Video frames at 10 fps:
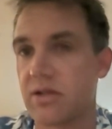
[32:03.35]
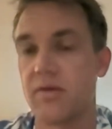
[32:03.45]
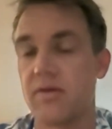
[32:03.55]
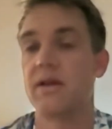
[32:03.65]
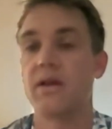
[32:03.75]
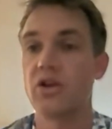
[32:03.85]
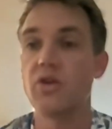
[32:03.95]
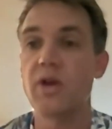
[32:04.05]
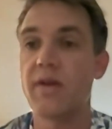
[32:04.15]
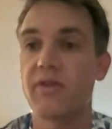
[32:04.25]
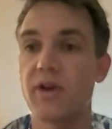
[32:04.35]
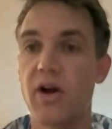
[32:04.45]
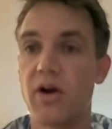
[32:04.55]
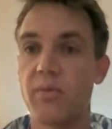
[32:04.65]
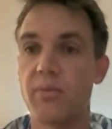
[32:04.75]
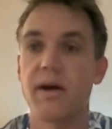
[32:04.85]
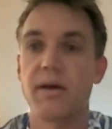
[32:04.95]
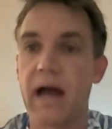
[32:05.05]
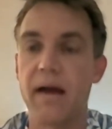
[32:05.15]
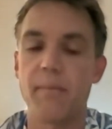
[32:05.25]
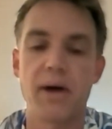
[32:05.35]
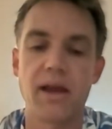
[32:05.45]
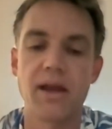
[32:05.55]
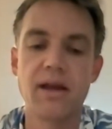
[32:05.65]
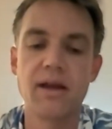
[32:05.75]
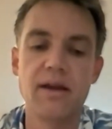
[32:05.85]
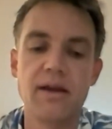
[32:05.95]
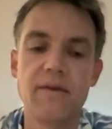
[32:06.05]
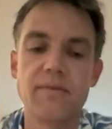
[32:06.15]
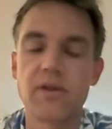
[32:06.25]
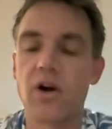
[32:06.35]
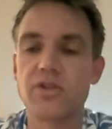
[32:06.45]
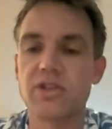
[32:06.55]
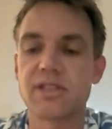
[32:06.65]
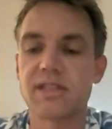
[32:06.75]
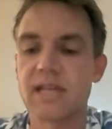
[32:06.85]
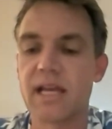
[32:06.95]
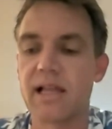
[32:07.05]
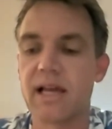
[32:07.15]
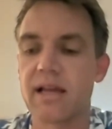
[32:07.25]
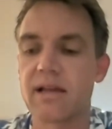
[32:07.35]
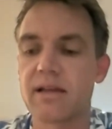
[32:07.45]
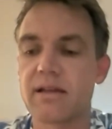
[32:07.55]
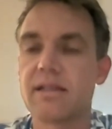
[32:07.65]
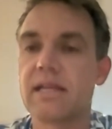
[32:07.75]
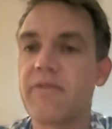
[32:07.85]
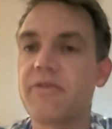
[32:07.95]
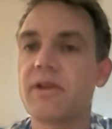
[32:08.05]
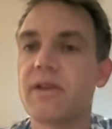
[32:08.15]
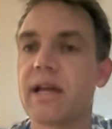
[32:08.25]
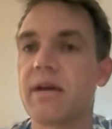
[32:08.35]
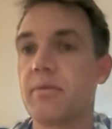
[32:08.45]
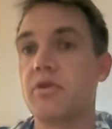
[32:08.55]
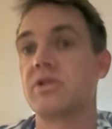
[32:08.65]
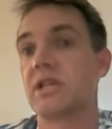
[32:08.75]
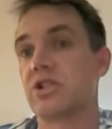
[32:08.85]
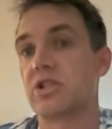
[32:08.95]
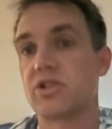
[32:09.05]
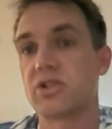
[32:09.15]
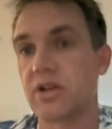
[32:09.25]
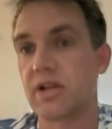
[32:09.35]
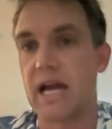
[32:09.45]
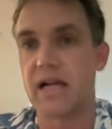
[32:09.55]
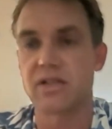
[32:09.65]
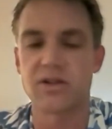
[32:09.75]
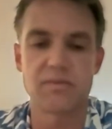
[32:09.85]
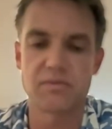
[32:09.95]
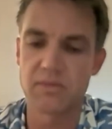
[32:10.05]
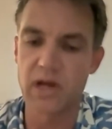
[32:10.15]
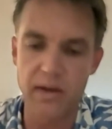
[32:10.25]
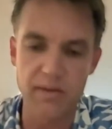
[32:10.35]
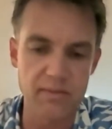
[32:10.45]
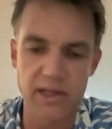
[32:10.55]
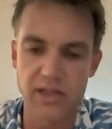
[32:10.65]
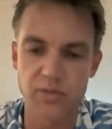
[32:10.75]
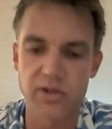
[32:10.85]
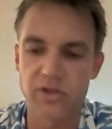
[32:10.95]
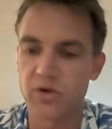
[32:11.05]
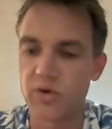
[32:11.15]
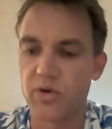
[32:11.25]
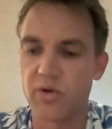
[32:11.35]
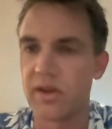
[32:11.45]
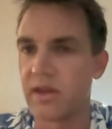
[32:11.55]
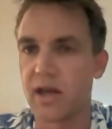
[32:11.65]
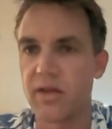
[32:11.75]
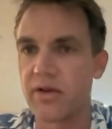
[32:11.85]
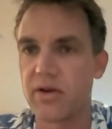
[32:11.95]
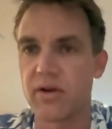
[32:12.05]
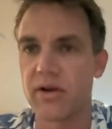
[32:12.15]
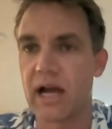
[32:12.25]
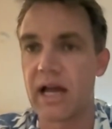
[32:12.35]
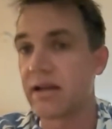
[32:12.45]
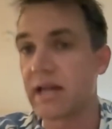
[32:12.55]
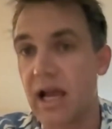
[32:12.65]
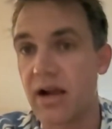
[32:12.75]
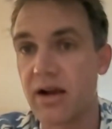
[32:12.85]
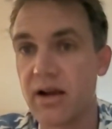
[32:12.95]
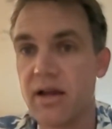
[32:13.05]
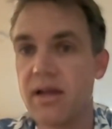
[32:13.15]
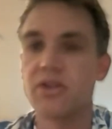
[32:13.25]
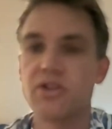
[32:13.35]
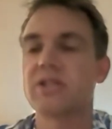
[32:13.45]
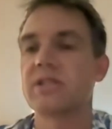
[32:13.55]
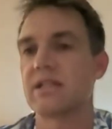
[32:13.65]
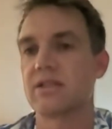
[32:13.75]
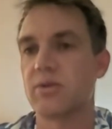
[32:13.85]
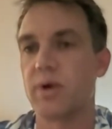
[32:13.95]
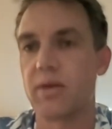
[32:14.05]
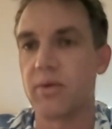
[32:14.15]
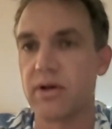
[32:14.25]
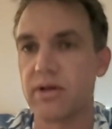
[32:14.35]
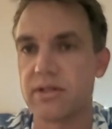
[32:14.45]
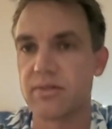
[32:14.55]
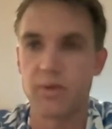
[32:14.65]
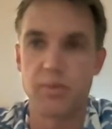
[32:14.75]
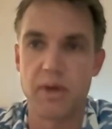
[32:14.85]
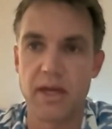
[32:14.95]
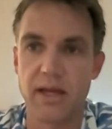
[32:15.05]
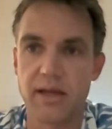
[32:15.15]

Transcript: So you never know. But all just to say, like, definitely like a musician turned actor, not because one's cooler than the other or I care. Just that's the way it was with me.